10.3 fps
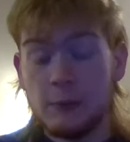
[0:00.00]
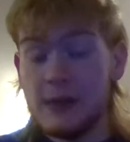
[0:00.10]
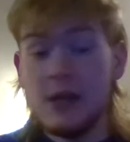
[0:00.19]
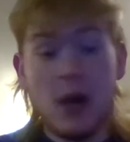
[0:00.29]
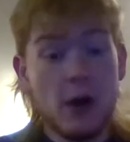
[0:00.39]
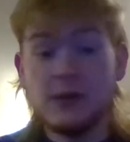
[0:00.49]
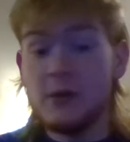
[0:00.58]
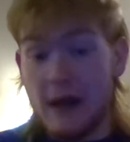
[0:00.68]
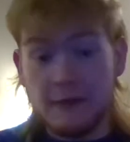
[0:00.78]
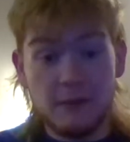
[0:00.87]
We know
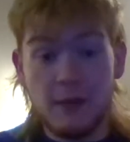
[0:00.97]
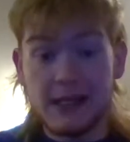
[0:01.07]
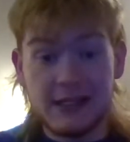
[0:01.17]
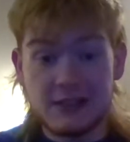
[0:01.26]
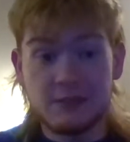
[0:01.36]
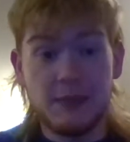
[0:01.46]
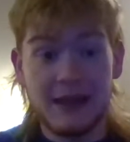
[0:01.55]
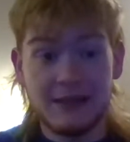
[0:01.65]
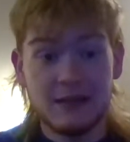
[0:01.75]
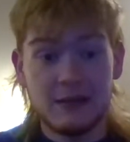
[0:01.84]
you have the money to
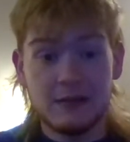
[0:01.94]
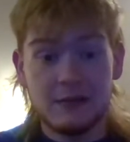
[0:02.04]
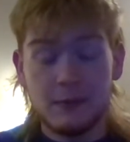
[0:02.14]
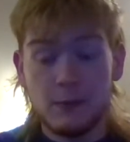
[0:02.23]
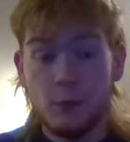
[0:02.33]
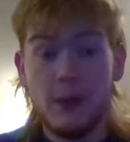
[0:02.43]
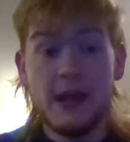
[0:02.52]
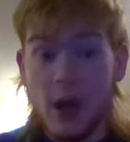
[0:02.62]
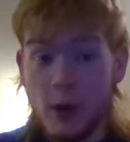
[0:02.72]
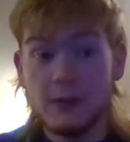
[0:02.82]
spend.
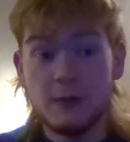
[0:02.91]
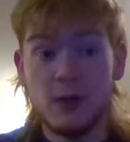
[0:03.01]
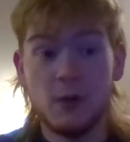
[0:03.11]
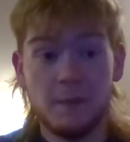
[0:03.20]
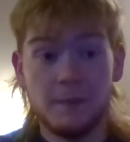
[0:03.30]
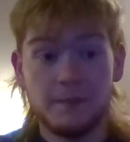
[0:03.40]
We know you do.